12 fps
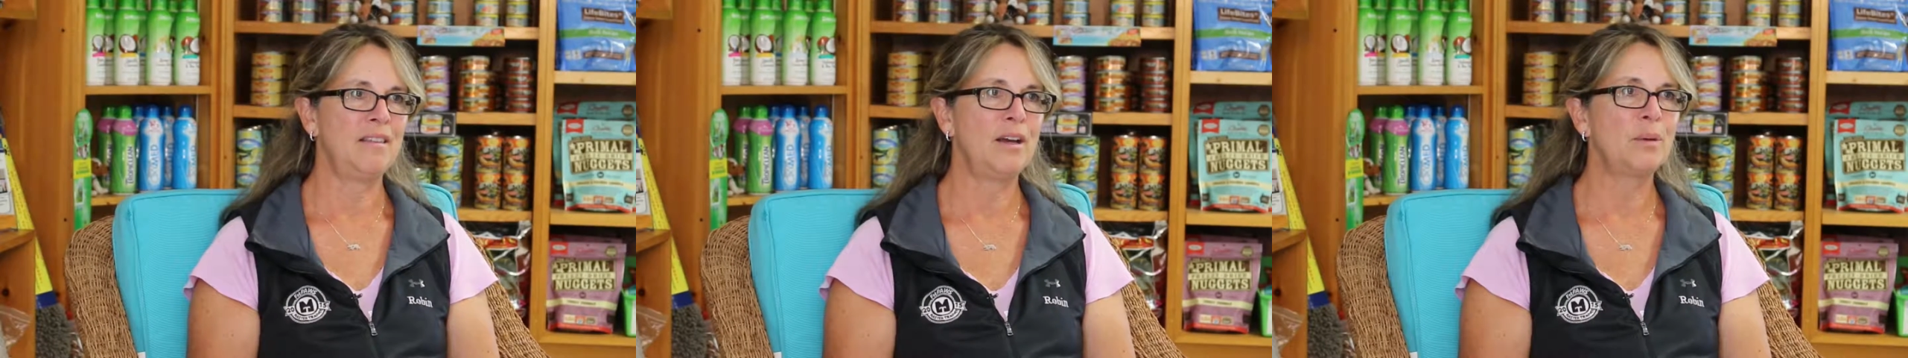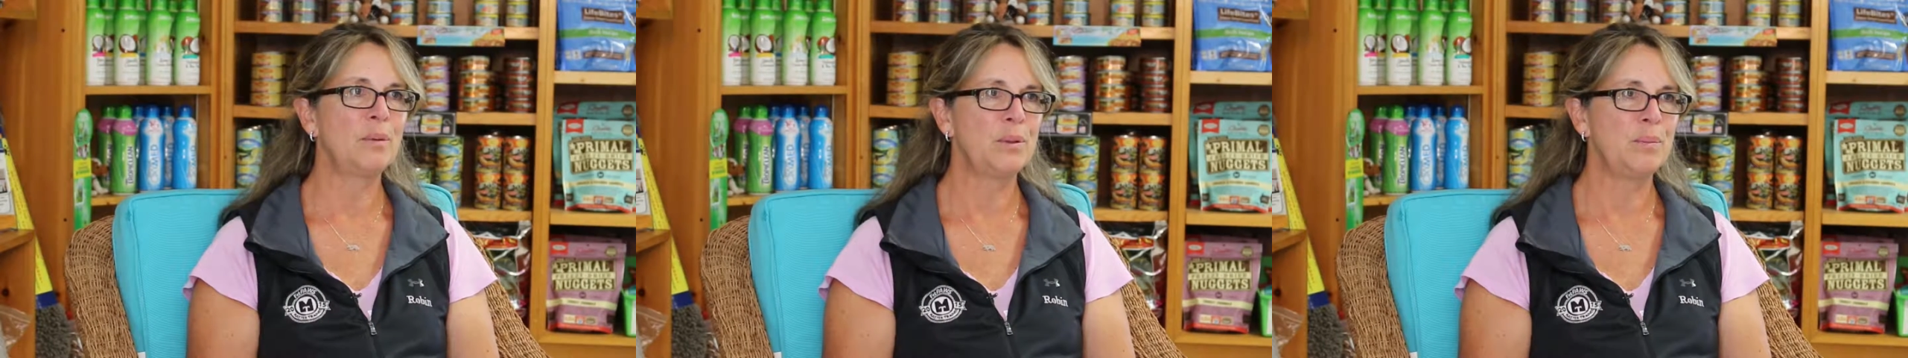
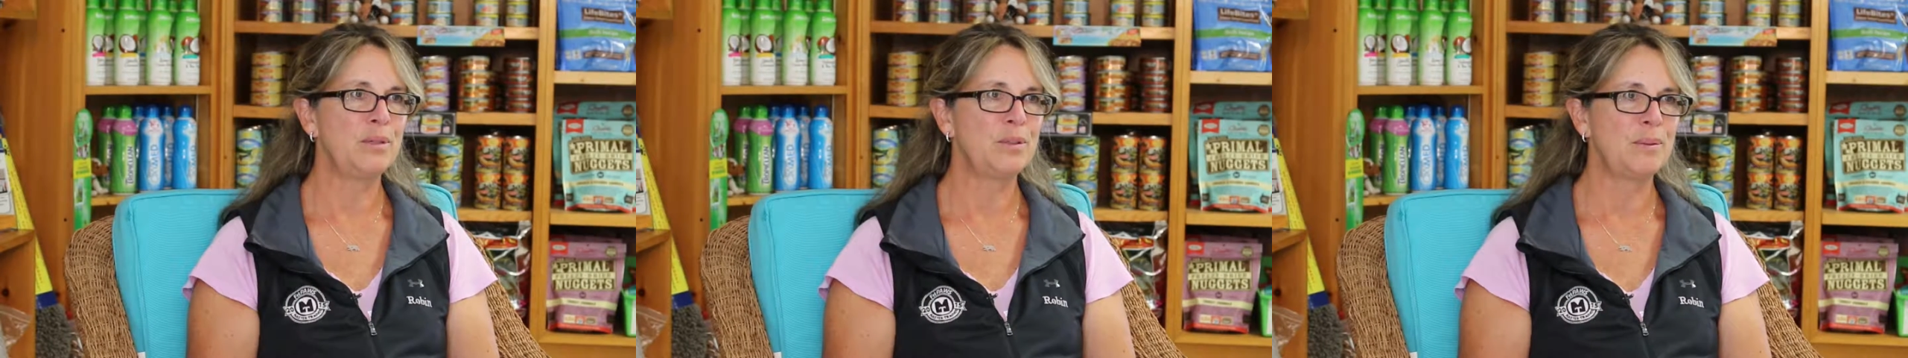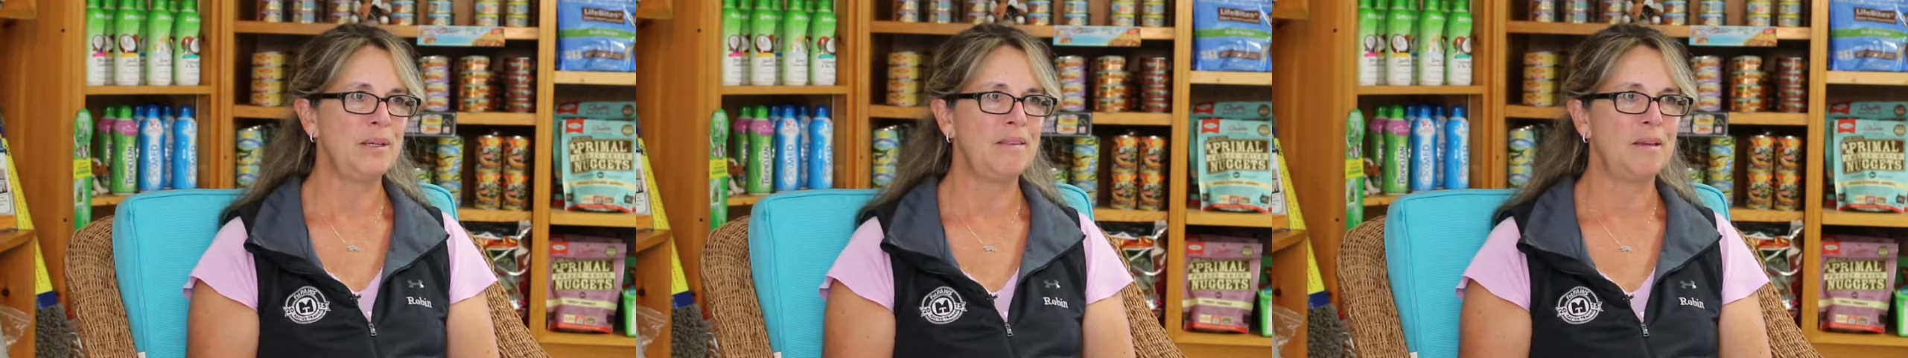that grew
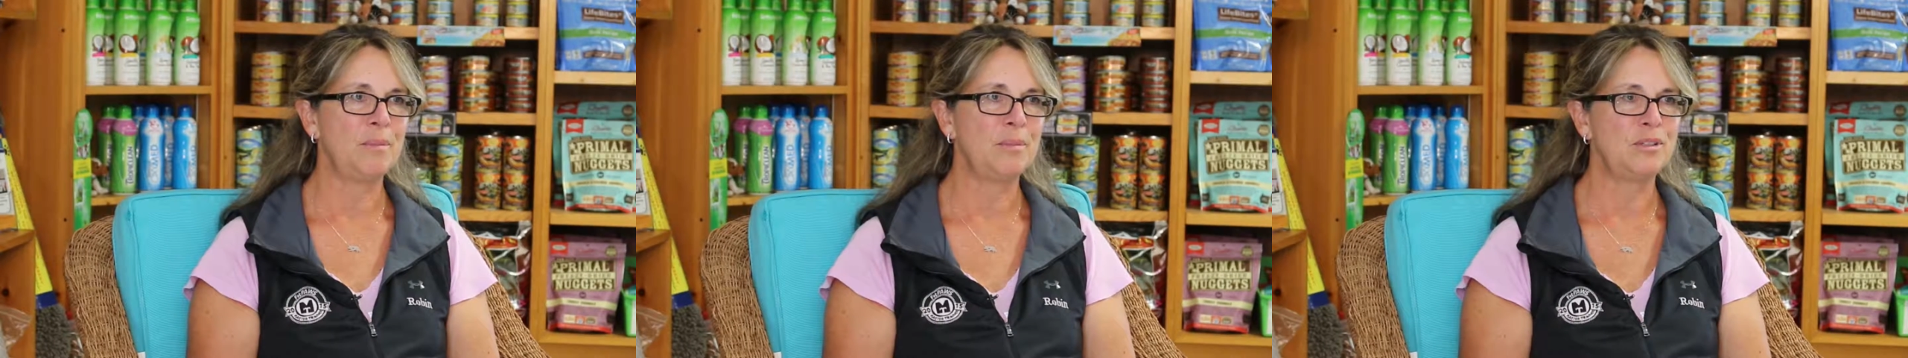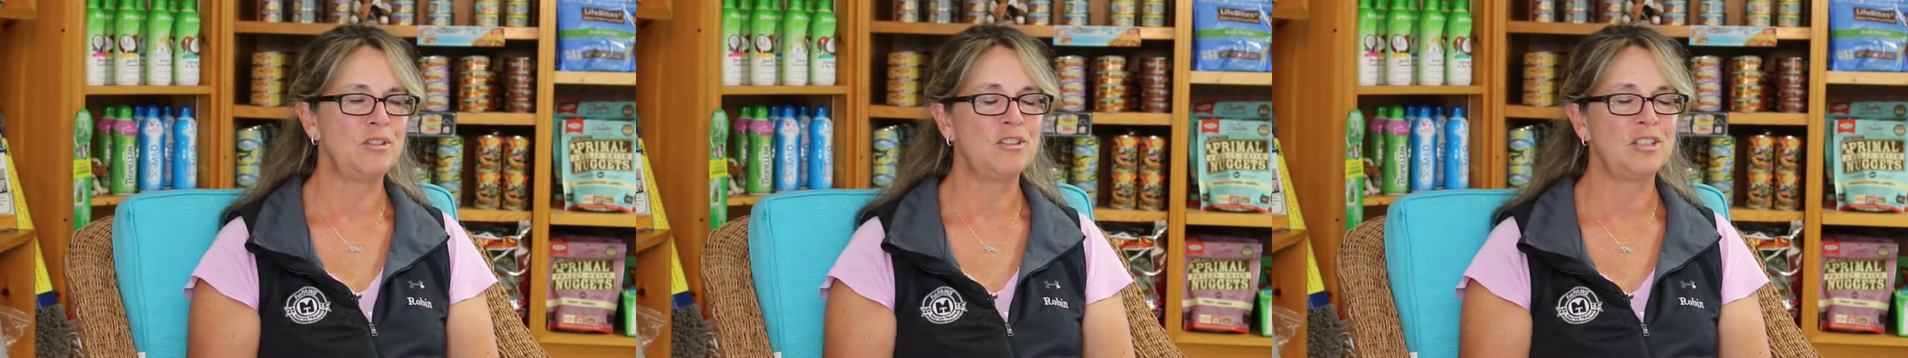between them
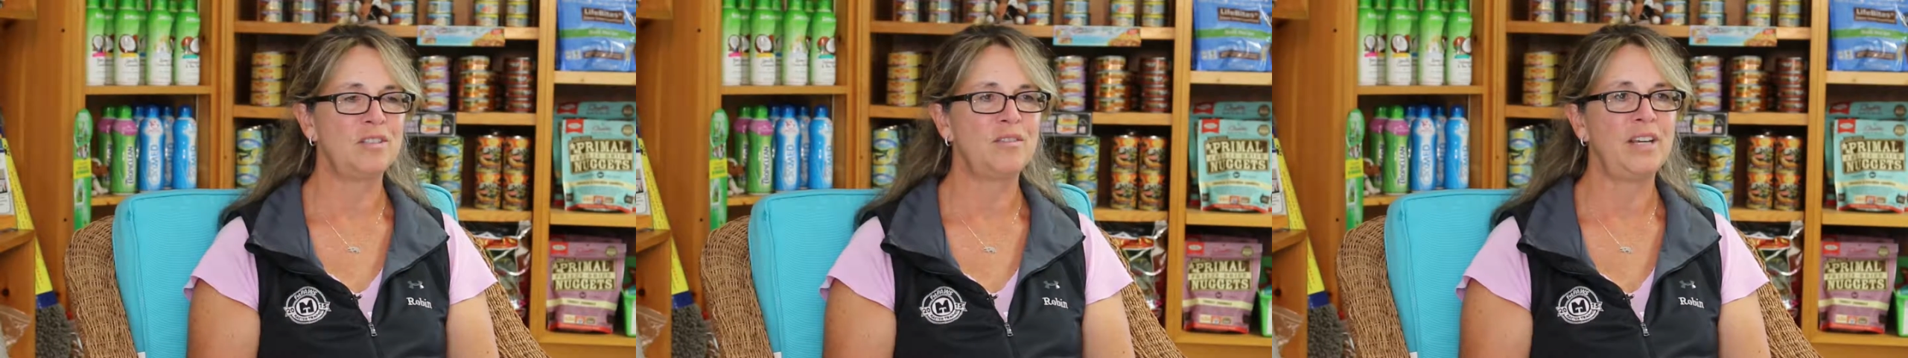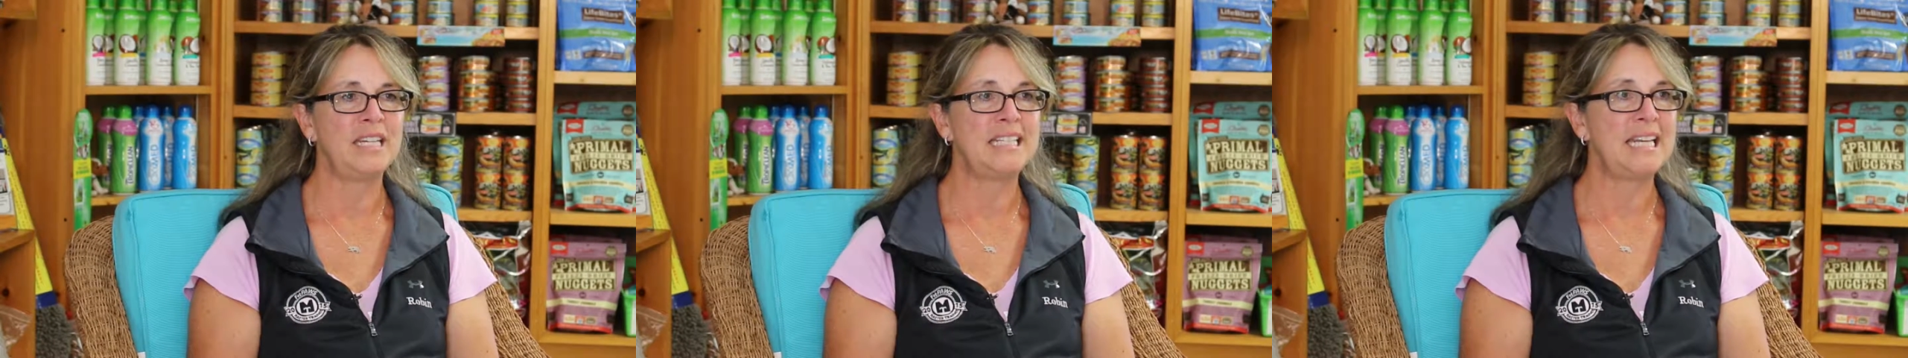is just
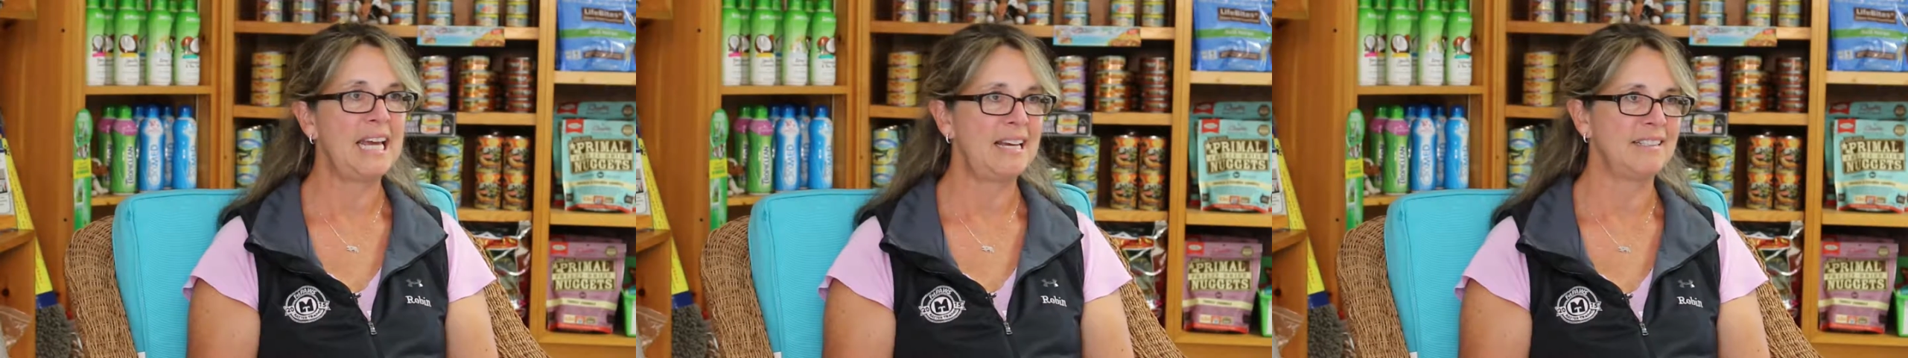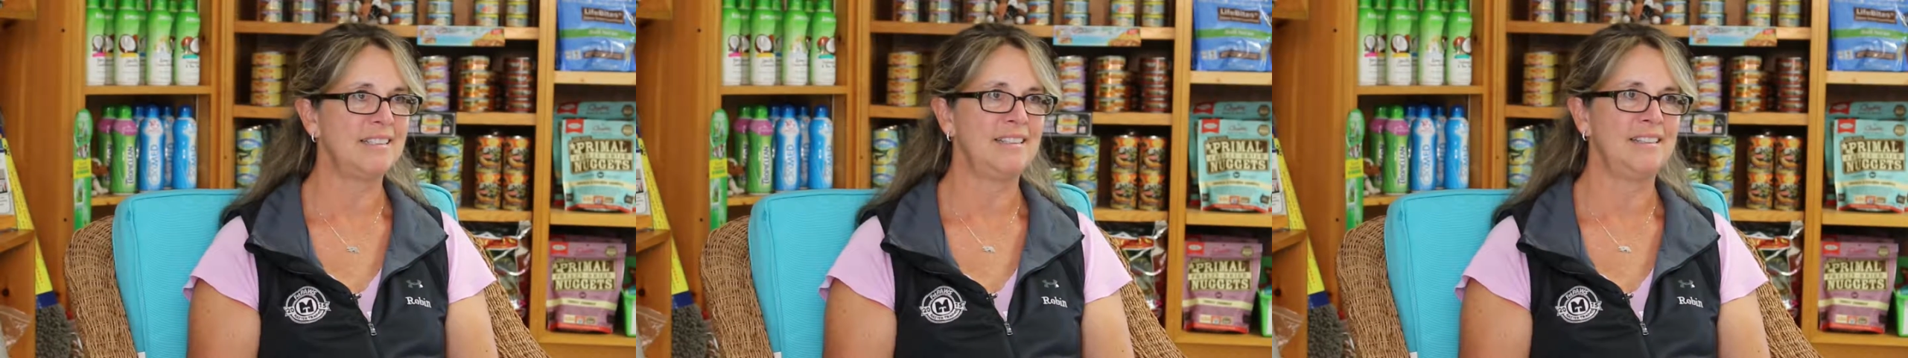
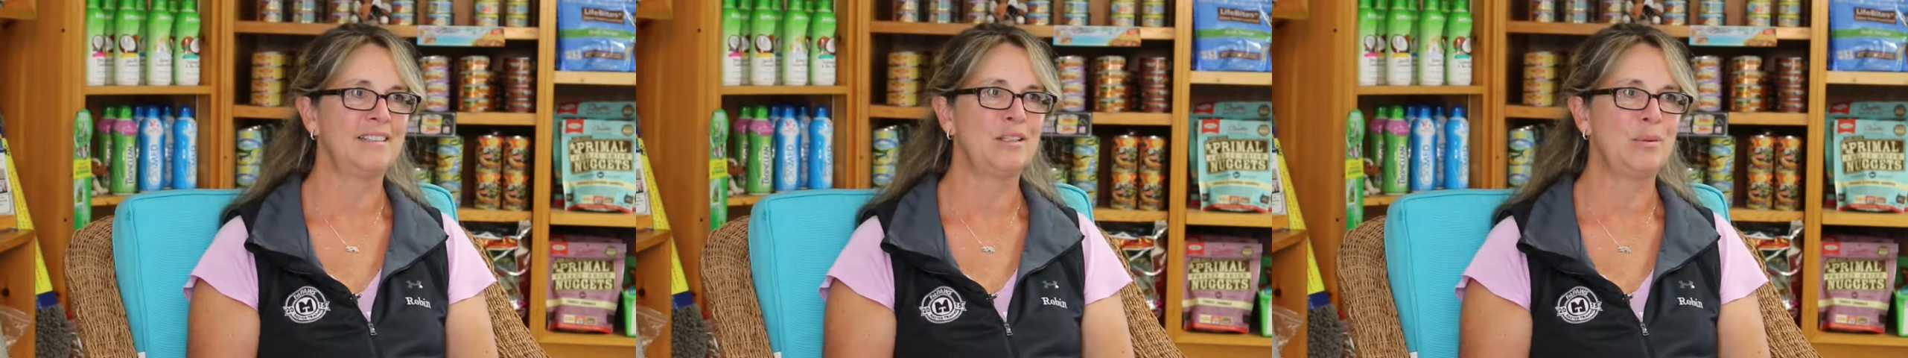fantastic.